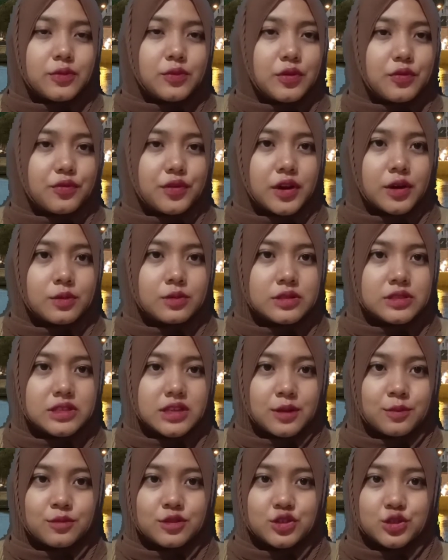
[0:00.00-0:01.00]
we found
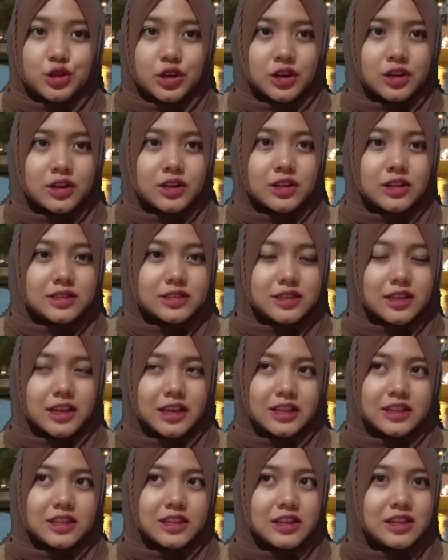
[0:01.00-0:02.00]
some struggles
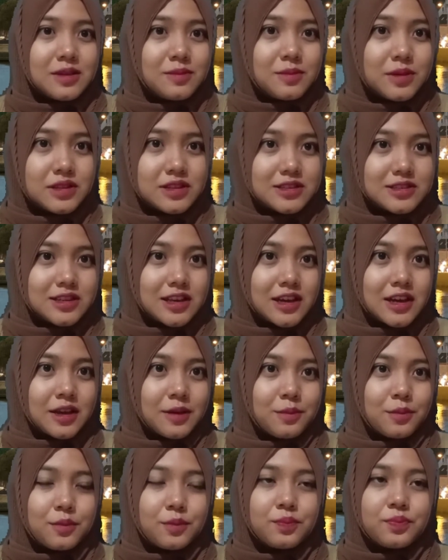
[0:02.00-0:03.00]
like the limited
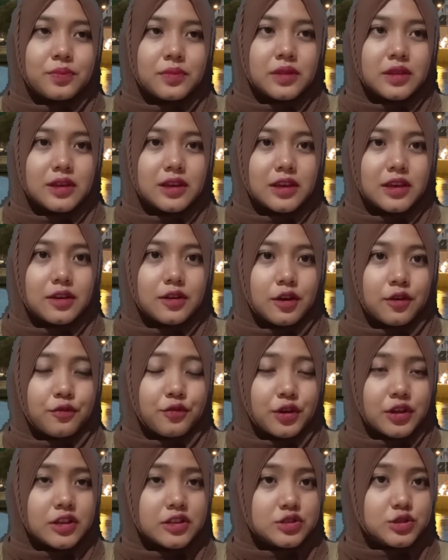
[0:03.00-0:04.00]
time
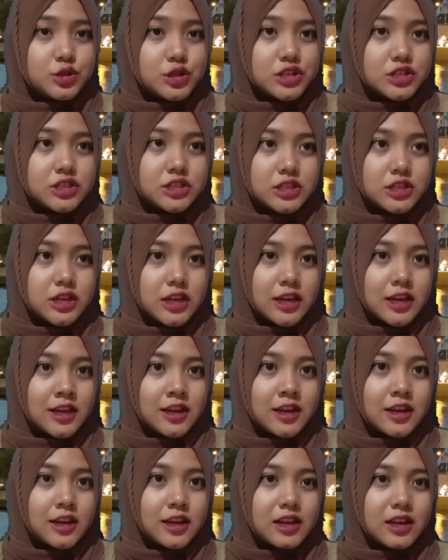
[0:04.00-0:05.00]
of registration,
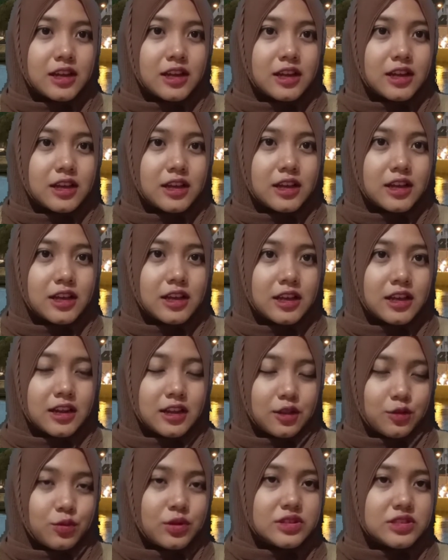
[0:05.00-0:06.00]
and
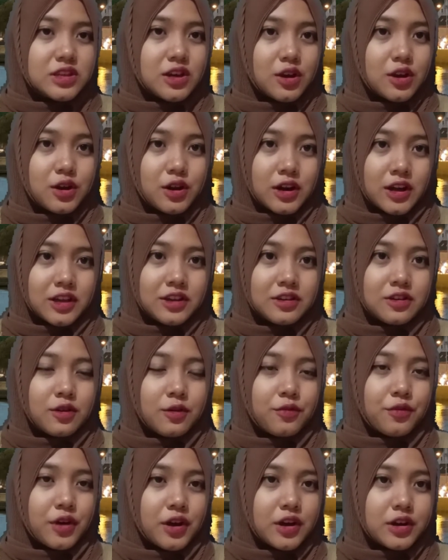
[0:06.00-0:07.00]
it was kind
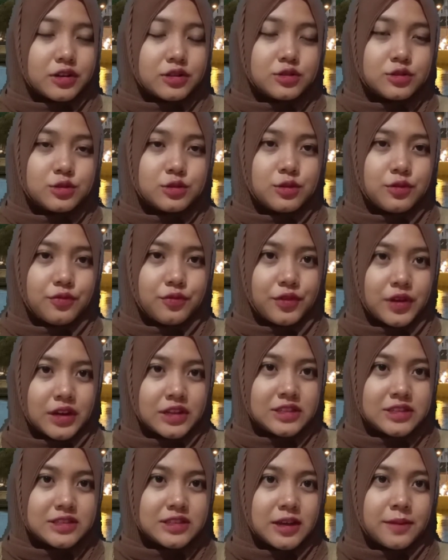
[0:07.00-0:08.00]
of hard to
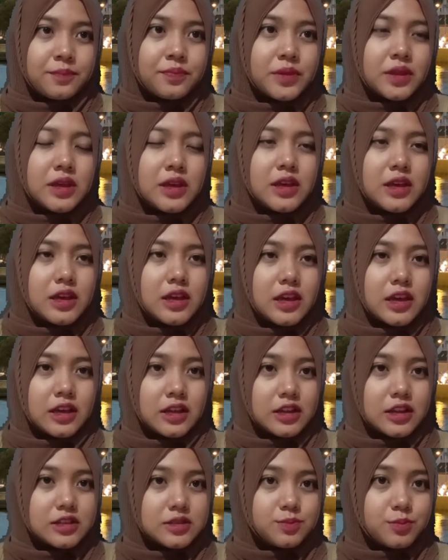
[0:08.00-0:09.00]
find some
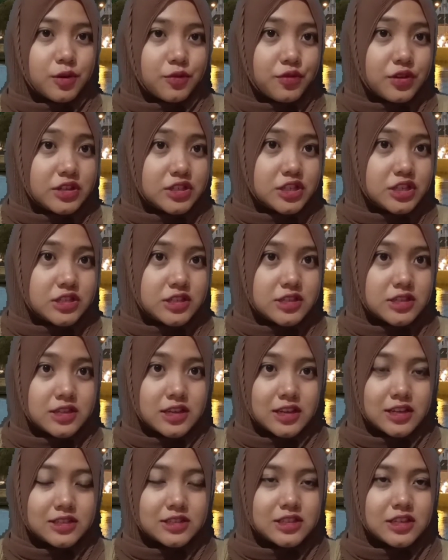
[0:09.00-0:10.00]
English proficiency
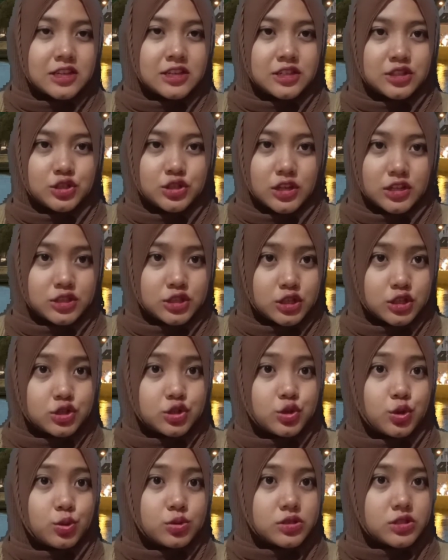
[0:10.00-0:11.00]
test in such a
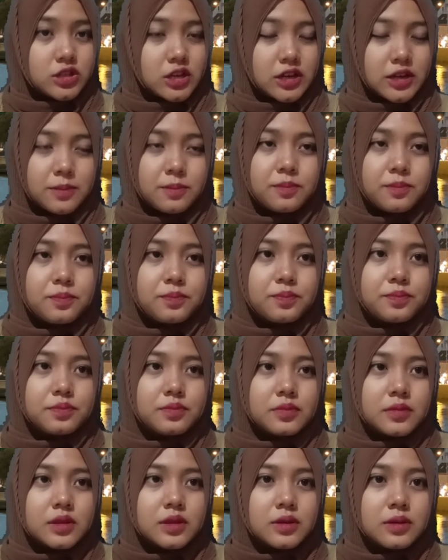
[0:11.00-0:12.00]
short time,
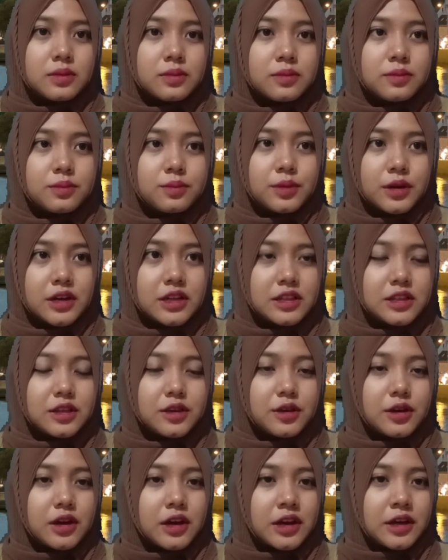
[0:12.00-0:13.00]
but
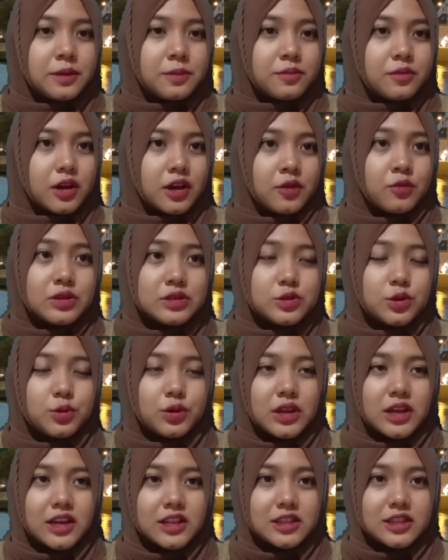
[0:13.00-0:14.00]
I was so
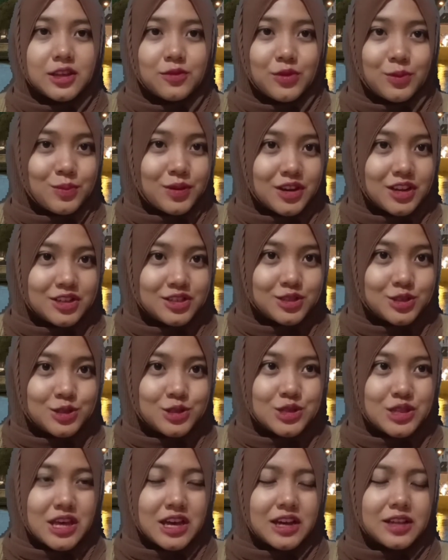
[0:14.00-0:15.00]
glad that we managed to
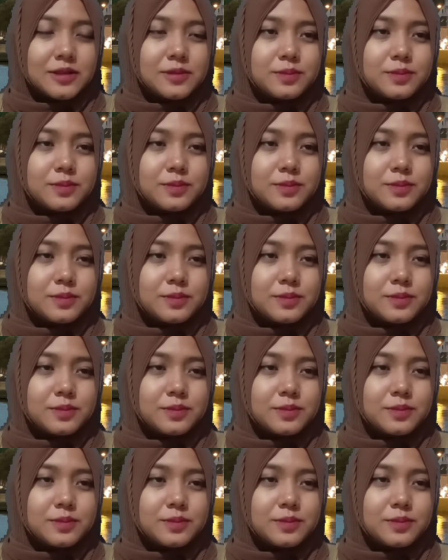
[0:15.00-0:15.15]
do that.